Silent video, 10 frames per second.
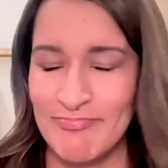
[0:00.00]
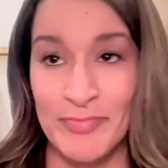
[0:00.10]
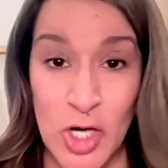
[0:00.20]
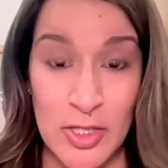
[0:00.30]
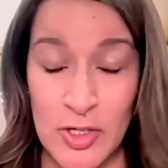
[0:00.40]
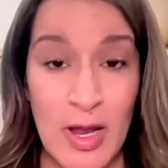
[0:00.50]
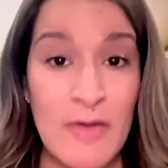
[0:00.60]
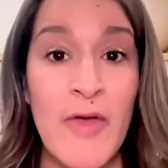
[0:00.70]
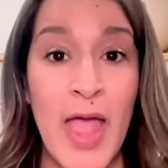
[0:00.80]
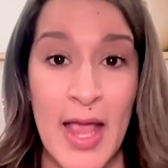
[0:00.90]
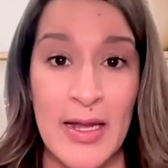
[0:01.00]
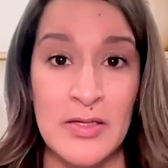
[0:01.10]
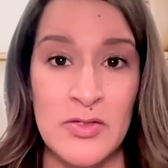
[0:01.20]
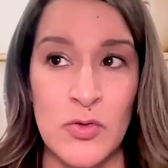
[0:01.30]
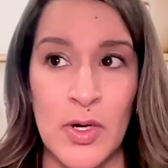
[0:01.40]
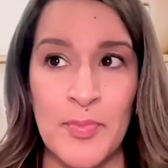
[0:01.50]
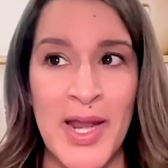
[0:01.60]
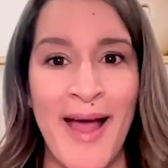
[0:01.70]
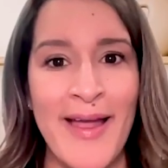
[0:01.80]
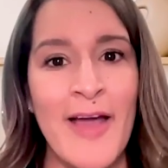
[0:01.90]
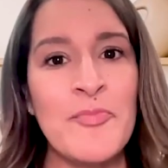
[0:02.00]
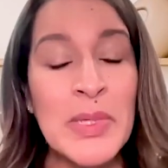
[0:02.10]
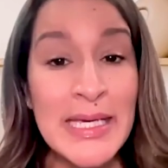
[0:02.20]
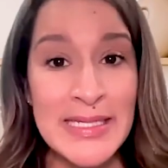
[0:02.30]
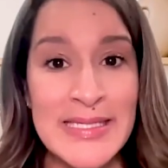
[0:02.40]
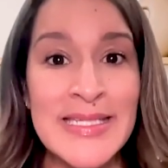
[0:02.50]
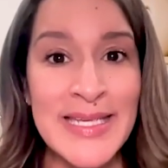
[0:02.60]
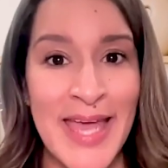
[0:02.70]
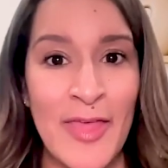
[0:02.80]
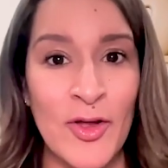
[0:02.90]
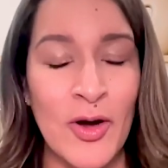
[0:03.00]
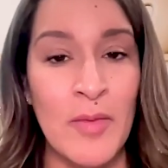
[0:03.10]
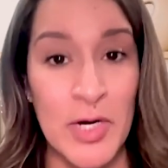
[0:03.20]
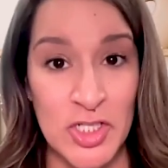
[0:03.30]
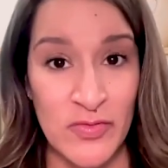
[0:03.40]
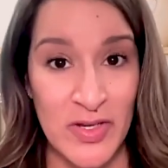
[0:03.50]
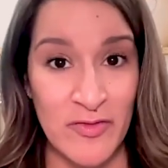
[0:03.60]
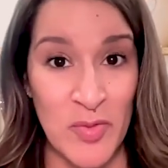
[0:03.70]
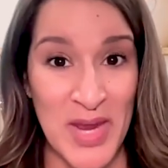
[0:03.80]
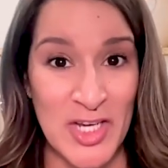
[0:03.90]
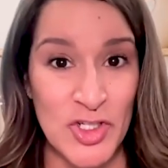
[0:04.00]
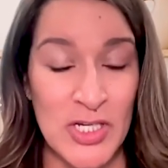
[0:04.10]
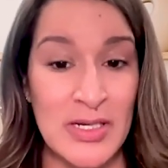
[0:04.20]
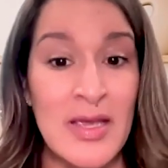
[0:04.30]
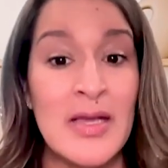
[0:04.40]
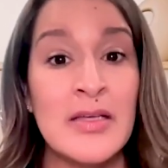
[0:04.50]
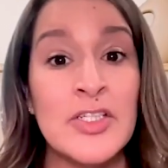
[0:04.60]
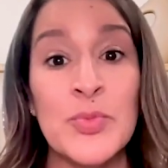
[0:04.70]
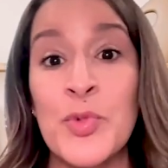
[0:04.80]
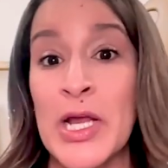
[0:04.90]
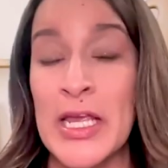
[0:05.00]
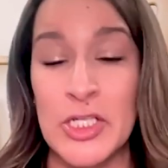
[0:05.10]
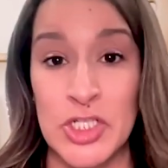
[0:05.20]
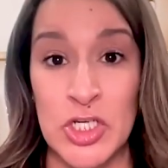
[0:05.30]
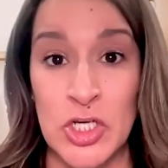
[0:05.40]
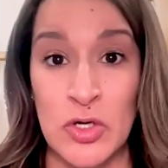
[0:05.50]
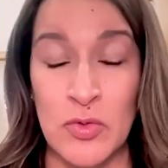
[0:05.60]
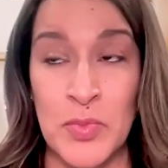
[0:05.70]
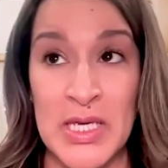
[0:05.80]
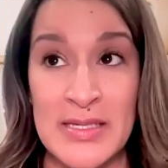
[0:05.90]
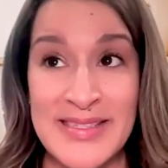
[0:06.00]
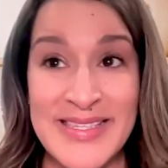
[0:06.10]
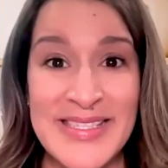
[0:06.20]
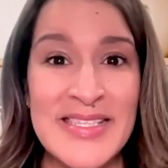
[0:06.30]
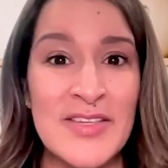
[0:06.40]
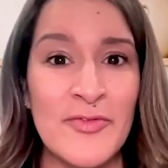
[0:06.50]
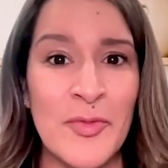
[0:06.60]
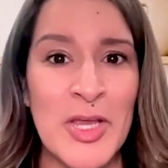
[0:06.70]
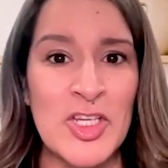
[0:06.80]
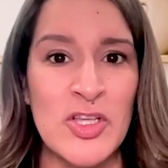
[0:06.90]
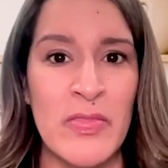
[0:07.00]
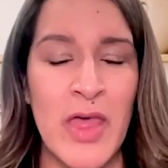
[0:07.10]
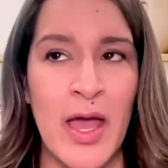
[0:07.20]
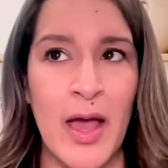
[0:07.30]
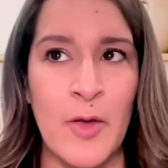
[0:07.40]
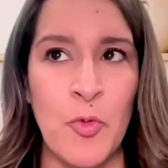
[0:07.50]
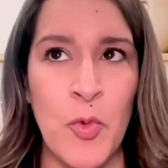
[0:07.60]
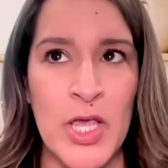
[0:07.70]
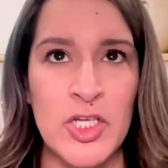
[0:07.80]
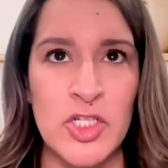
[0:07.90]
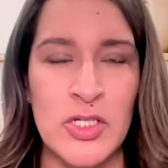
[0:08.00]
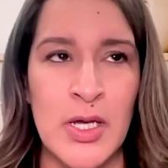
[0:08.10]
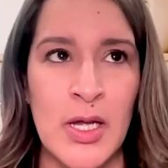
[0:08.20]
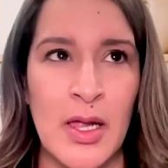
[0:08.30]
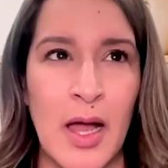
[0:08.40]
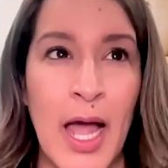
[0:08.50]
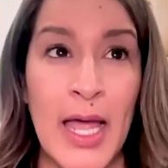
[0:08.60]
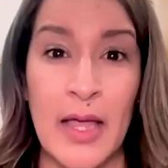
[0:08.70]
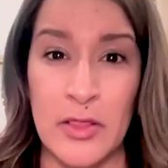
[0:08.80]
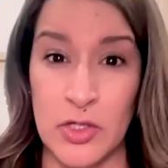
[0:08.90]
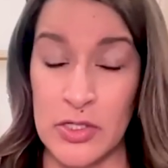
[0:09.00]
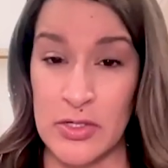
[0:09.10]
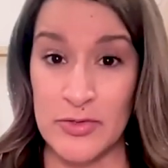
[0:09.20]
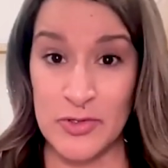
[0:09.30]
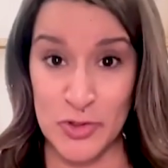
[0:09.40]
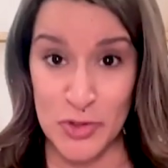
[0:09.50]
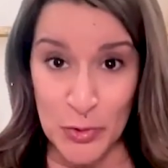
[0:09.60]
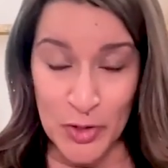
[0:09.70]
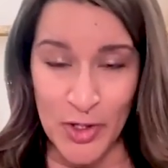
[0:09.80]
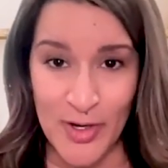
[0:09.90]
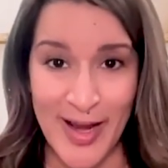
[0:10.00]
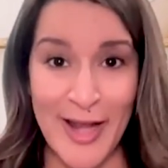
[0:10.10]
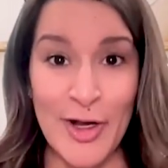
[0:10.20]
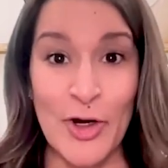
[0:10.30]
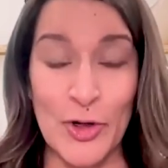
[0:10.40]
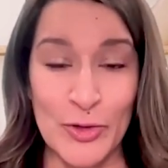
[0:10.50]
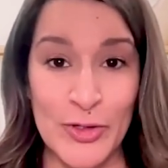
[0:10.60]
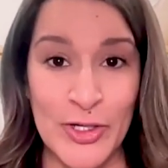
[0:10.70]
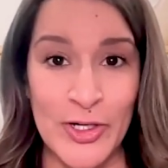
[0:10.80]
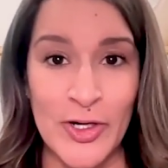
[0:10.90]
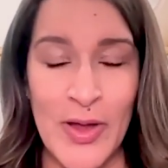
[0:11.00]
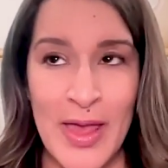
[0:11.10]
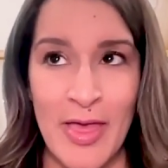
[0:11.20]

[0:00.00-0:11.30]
doctor of any sort, but I have pieced together a bunch of information to bring to you because this is information that I wish I had learned sooner and earlier